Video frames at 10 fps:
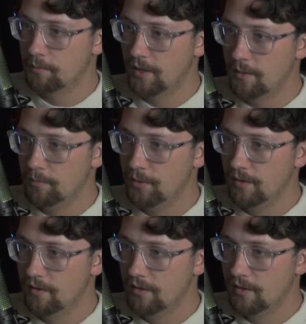pump.
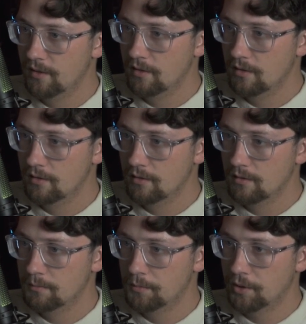
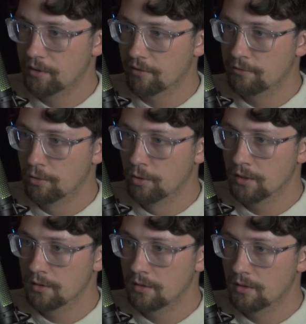Ball on the floor.